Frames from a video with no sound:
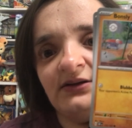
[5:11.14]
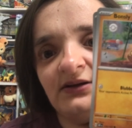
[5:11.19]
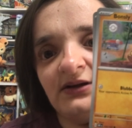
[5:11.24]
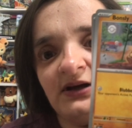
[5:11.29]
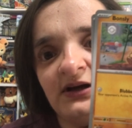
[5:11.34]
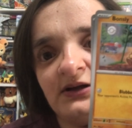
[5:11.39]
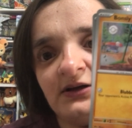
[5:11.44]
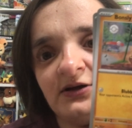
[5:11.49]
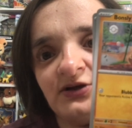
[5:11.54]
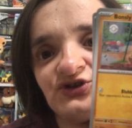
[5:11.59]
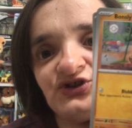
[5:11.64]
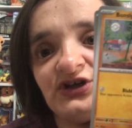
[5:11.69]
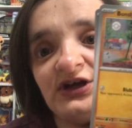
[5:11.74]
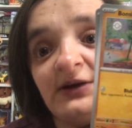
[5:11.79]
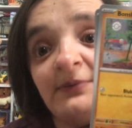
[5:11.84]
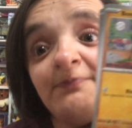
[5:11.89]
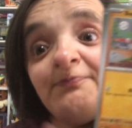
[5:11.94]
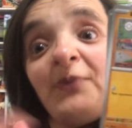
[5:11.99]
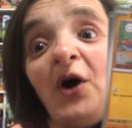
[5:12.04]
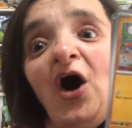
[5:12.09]

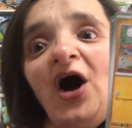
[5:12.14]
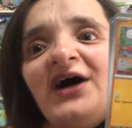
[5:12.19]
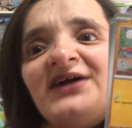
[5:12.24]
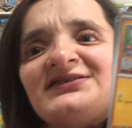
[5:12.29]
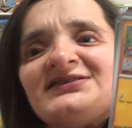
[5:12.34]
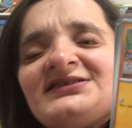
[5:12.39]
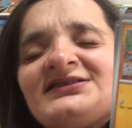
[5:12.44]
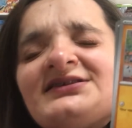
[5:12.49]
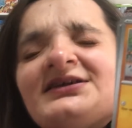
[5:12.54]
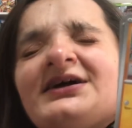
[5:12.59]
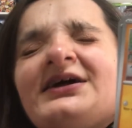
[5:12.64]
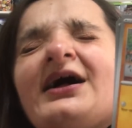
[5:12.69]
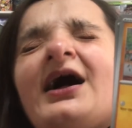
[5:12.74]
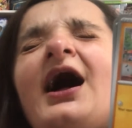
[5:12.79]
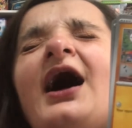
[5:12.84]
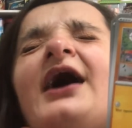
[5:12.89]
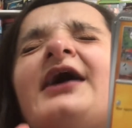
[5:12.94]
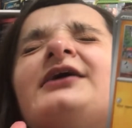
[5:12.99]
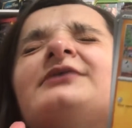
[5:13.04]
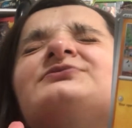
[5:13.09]
Energy, Bonsly.
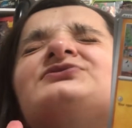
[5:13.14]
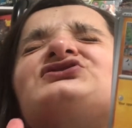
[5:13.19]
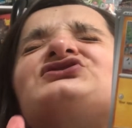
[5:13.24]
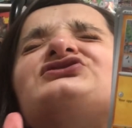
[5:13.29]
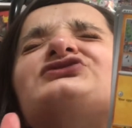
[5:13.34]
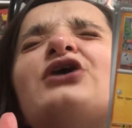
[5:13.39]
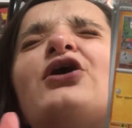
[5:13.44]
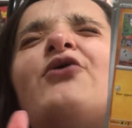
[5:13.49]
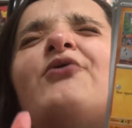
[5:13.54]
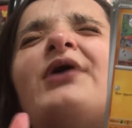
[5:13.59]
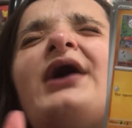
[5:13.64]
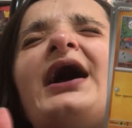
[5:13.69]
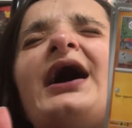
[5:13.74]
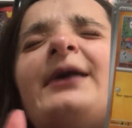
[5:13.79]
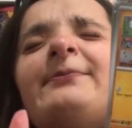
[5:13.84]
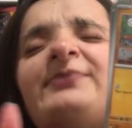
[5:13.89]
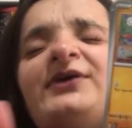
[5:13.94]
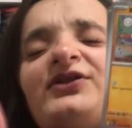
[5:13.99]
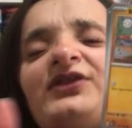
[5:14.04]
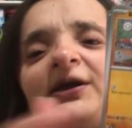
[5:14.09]
I am so
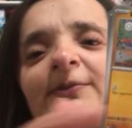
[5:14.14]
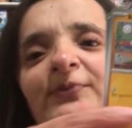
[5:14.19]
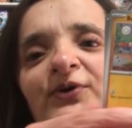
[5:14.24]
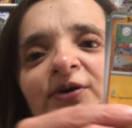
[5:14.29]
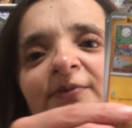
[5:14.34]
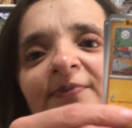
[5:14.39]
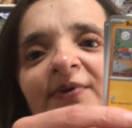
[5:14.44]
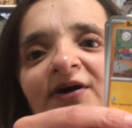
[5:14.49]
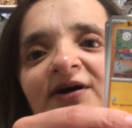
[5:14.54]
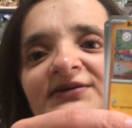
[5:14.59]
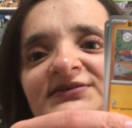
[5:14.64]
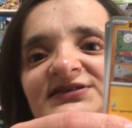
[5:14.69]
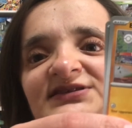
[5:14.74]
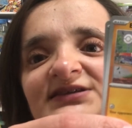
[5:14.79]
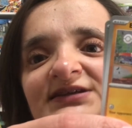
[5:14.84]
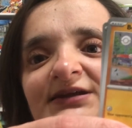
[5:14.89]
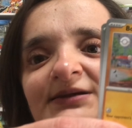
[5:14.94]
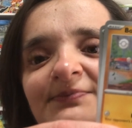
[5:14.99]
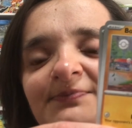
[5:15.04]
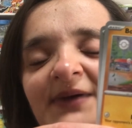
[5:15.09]
happy they put
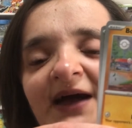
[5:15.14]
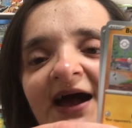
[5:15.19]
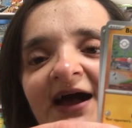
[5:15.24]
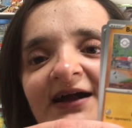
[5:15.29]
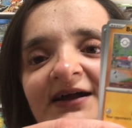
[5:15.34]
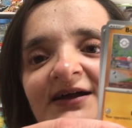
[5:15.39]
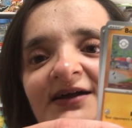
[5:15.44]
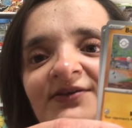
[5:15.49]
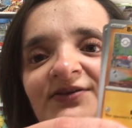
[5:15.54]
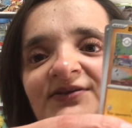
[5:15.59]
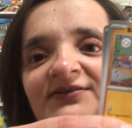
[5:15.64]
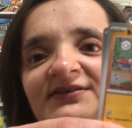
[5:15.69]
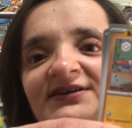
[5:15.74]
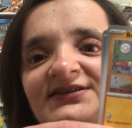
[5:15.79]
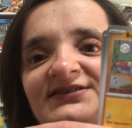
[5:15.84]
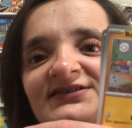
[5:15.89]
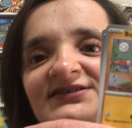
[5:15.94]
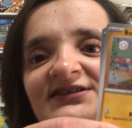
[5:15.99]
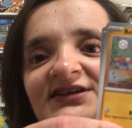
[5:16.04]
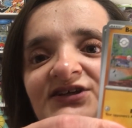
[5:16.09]
Bonsly back in the
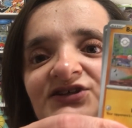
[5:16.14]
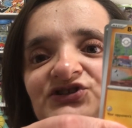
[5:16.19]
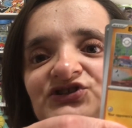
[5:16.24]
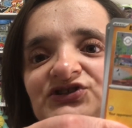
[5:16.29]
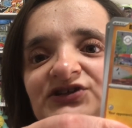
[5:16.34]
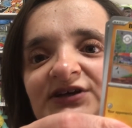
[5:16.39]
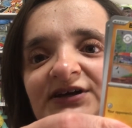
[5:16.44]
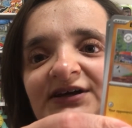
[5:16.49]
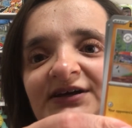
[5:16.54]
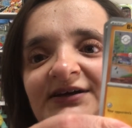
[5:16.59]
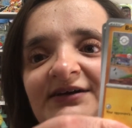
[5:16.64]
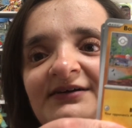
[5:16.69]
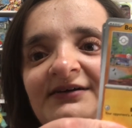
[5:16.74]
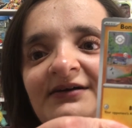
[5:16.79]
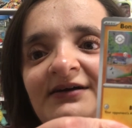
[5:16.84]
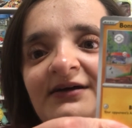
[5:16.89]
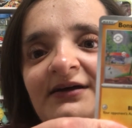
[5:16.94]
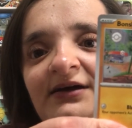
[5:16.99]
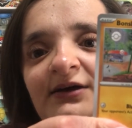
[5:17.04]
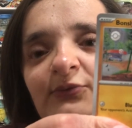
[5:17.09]

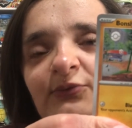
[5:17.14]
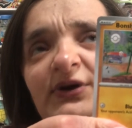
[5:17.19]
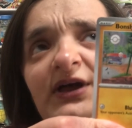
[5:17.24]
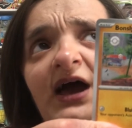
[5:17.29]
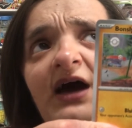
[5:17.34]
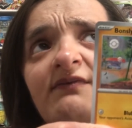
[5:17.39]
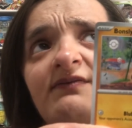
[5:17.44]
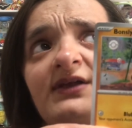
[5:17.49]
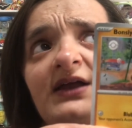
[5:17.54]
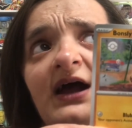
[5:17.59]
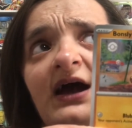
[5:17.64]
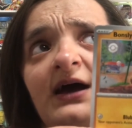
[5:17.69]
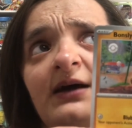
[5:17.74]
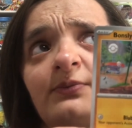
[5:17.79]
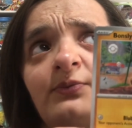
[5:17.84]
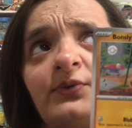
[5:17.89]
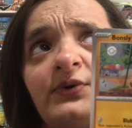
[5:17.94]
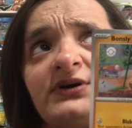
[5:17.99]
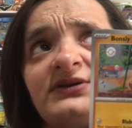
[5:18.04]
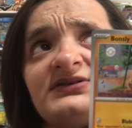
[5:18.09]
TCG. We haven't
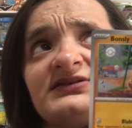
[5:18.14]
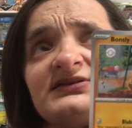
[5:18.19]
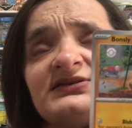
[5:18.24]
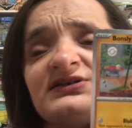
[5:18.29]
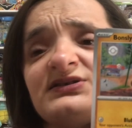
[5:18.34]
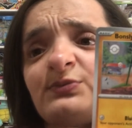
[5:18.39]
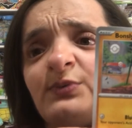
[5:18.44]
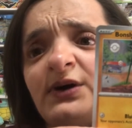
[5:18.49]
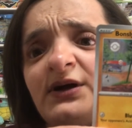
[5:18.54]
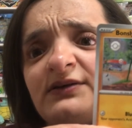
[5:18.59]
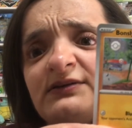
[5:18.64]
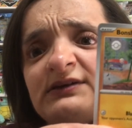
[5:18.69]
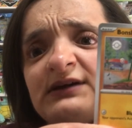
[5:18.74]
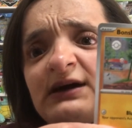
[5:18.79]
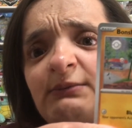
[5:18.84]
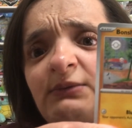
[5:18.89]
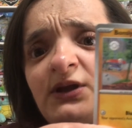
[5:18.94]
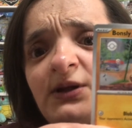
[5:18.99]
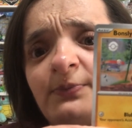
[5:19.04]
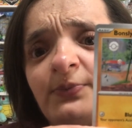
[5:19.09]
had one since what,
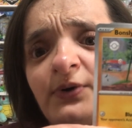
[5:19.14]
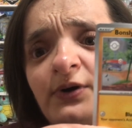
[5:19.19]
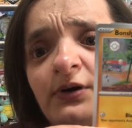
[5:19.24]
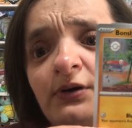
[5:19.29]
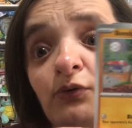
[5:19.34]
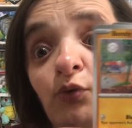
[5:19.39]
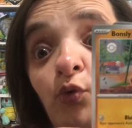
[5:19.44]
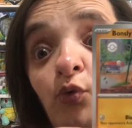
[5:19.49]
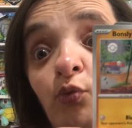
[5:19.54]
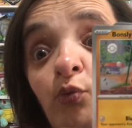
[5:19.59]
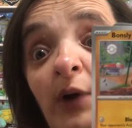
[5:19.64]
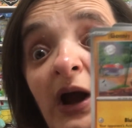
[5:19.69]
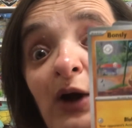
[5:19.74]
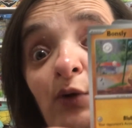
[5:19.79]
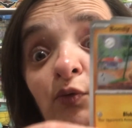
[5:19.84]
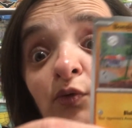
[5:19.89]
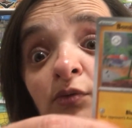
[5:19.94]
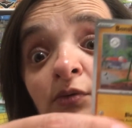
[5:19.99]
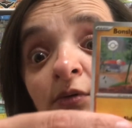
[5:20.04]
Diamond and Pearl? Wow.